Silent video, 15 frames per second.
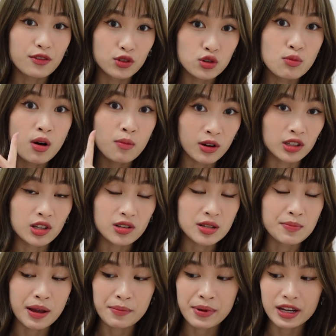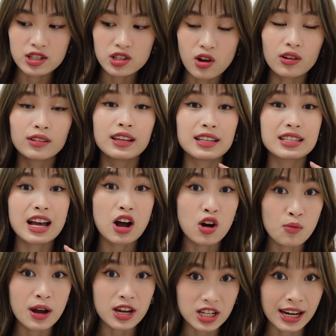have 2 more bottles in my backstock. That's how
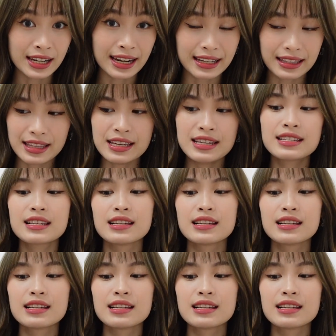much I like this.